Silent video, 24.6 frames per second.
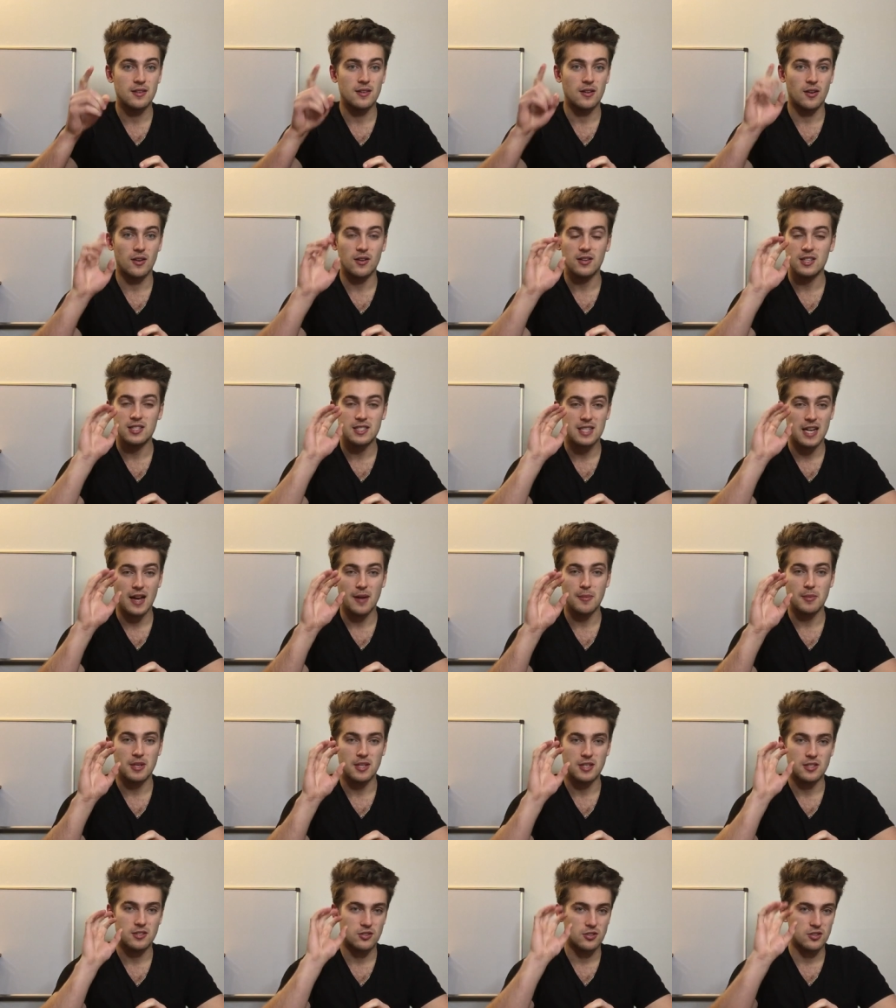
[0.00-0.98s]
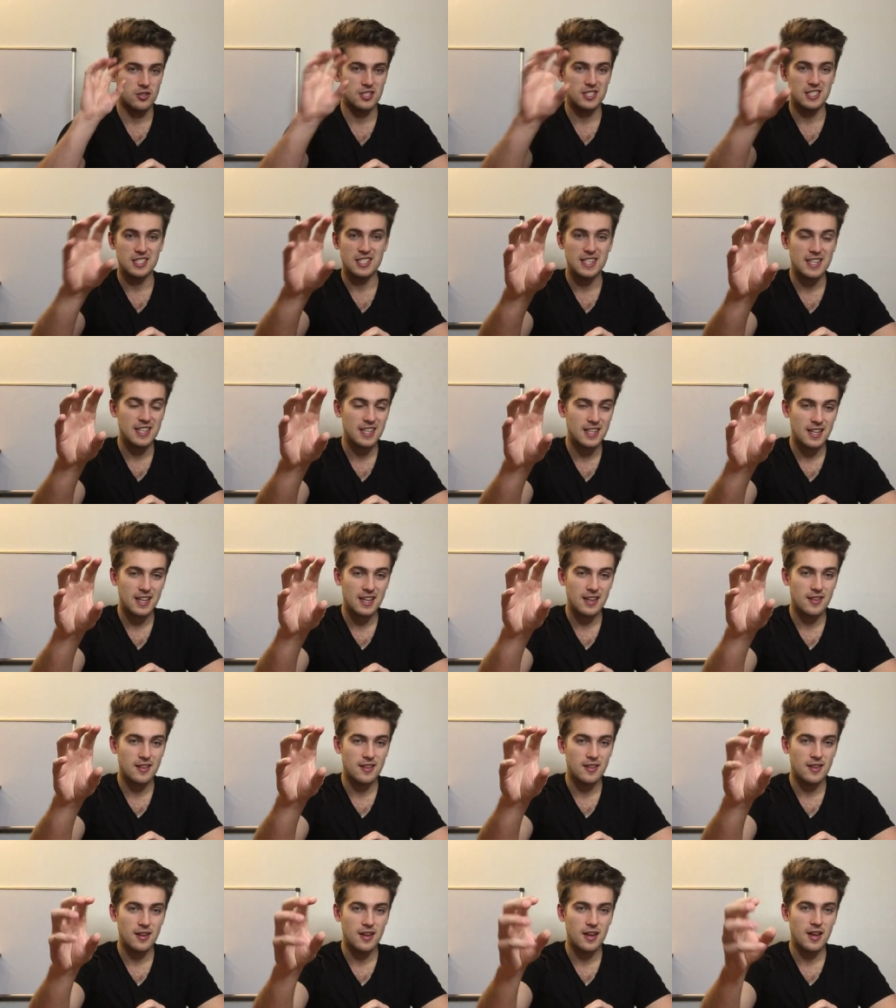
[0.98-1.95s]
All that's happening is you're seeing it,
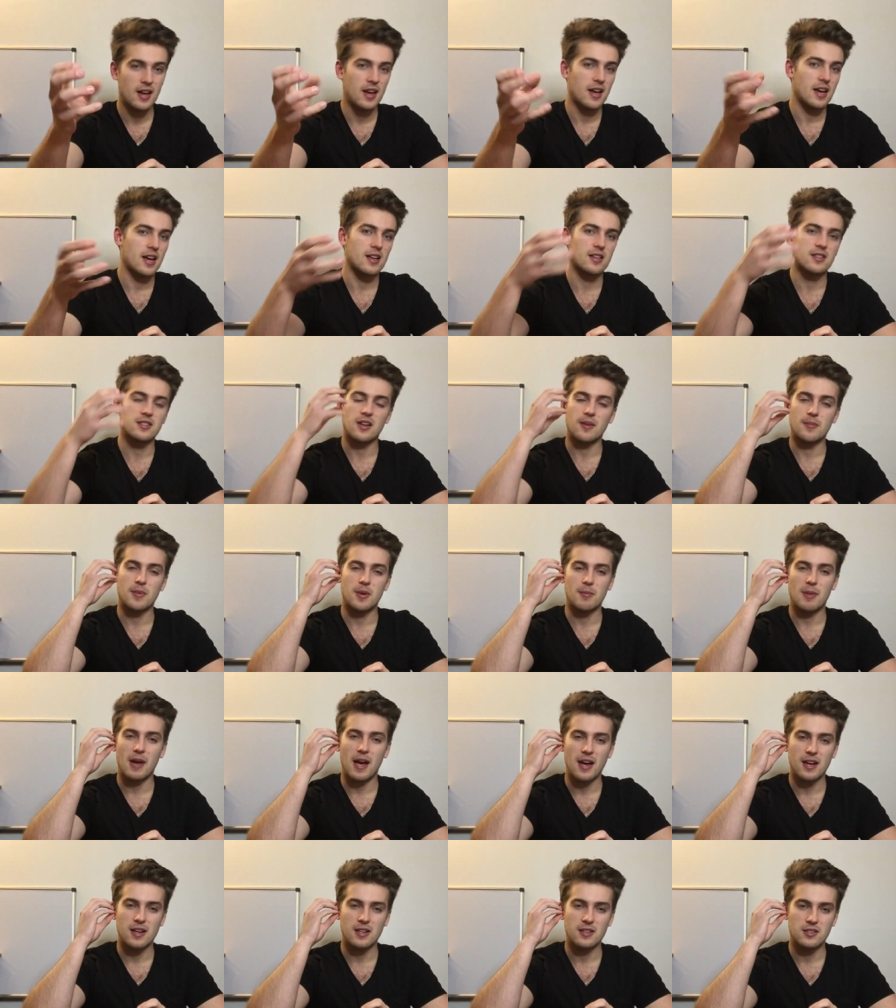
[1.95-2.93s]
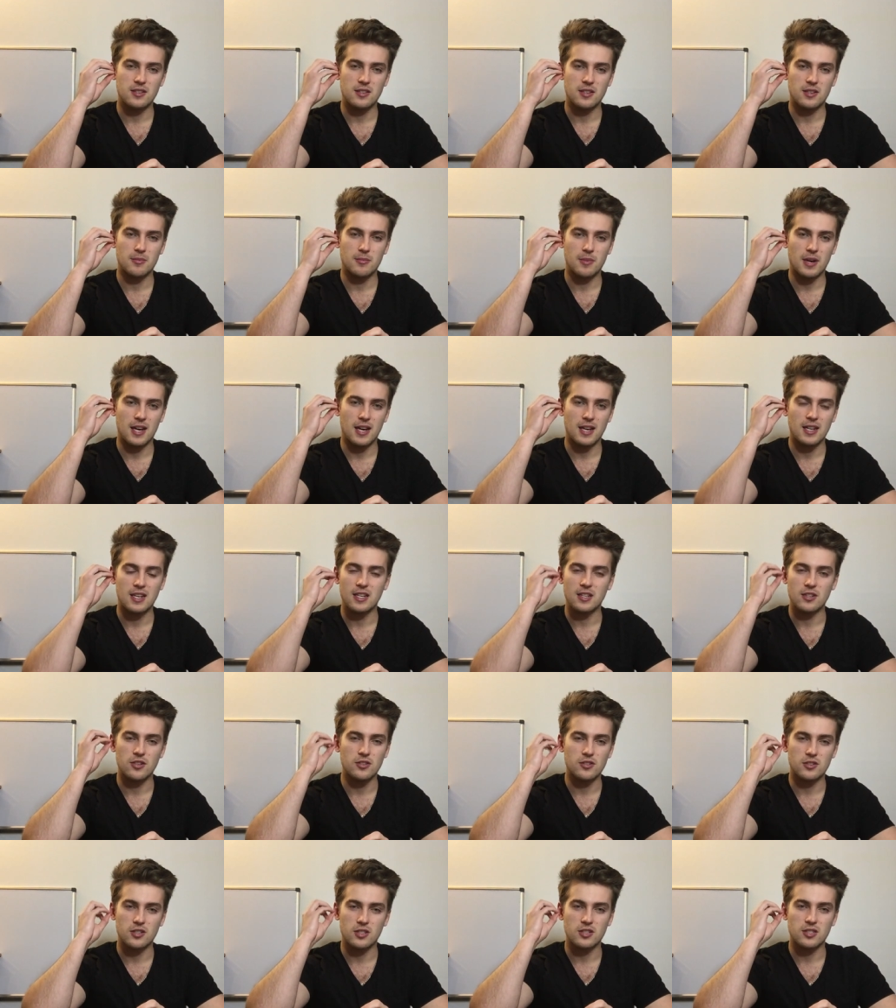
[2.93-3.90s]
it's coming back into your mind, and
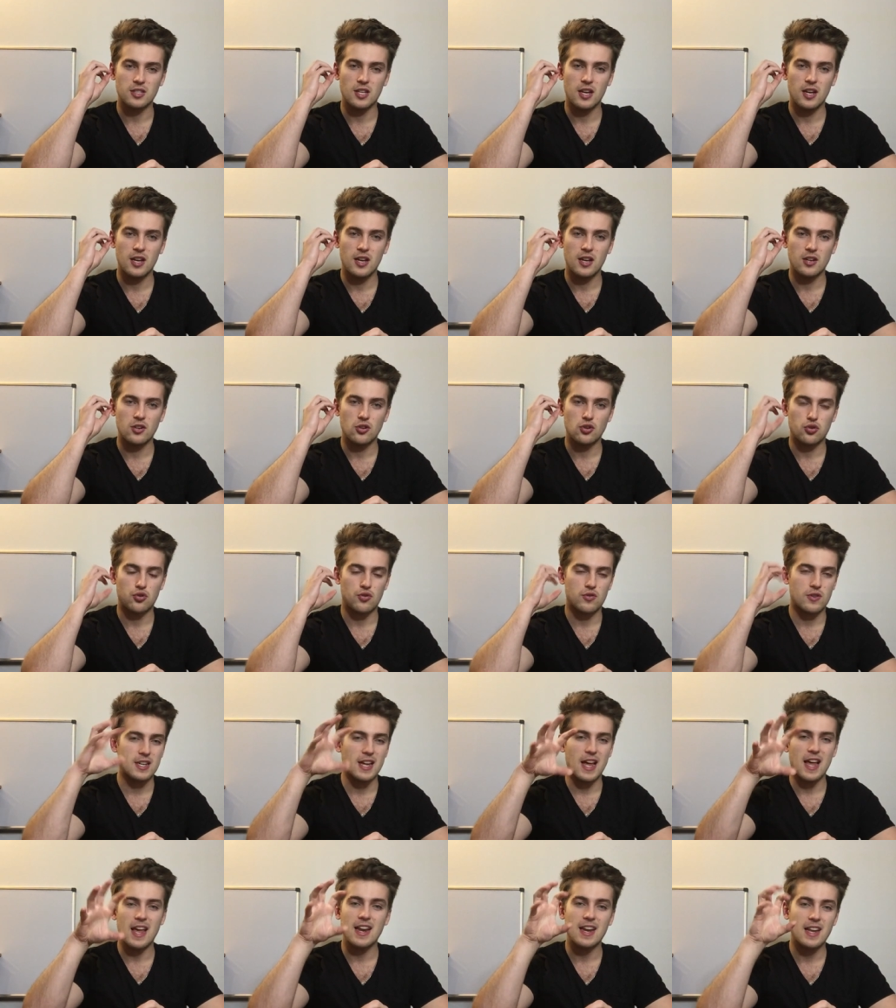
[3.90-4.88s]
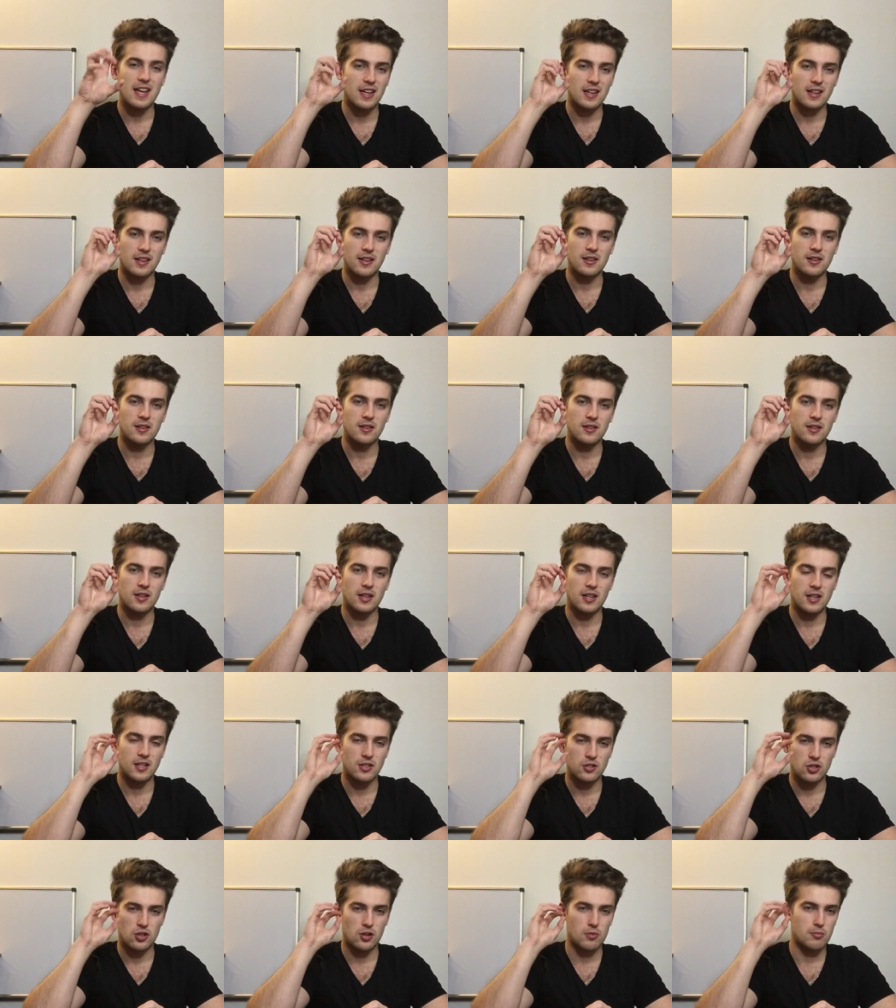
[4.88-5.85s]
you're just creating an
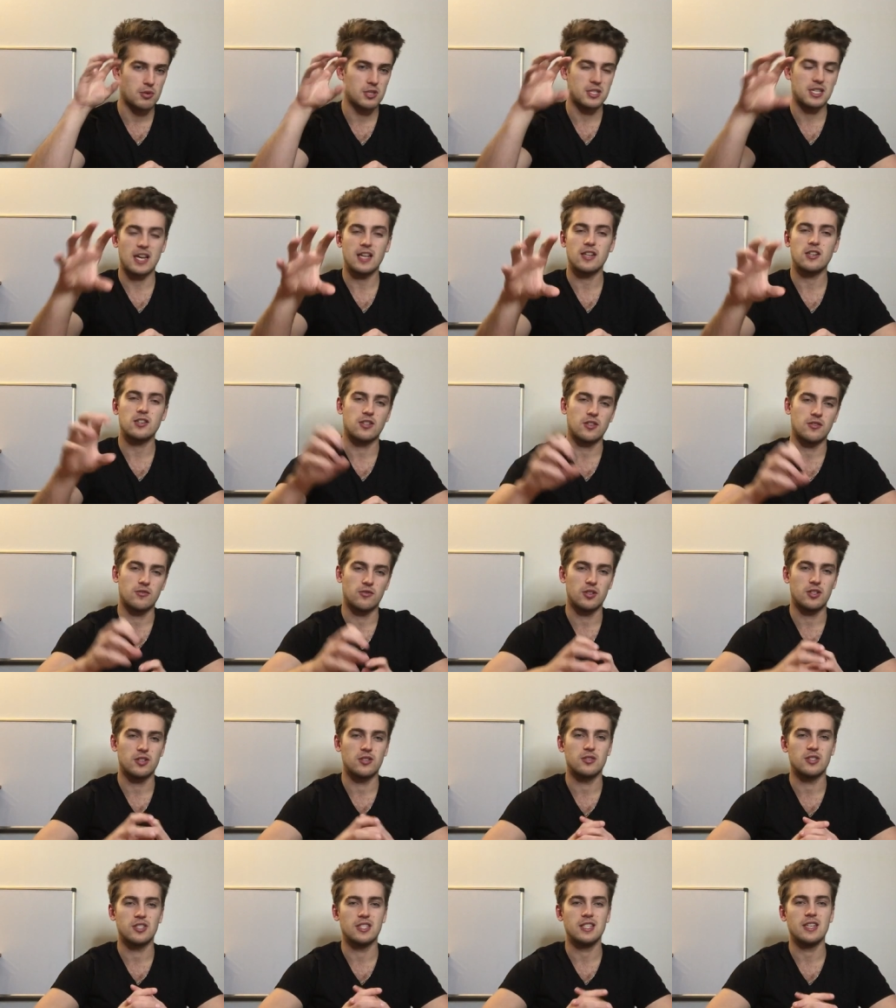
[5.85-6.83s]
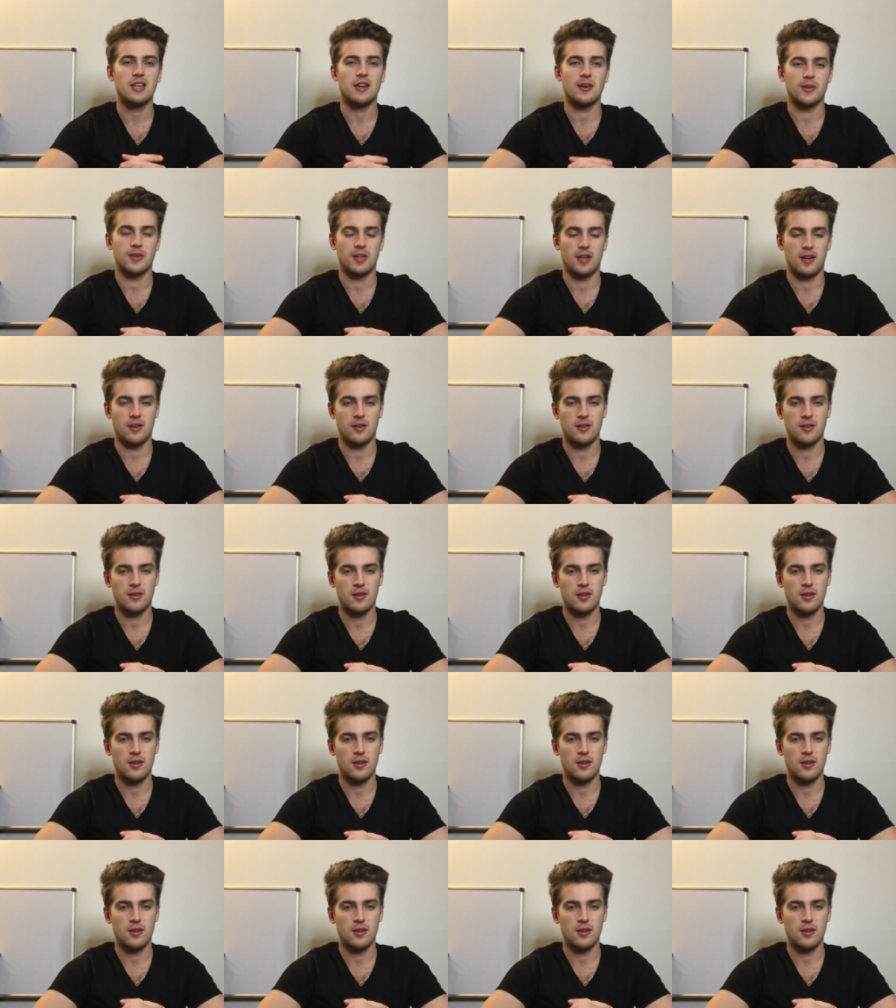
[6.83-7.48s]
interpretation of what you see out there.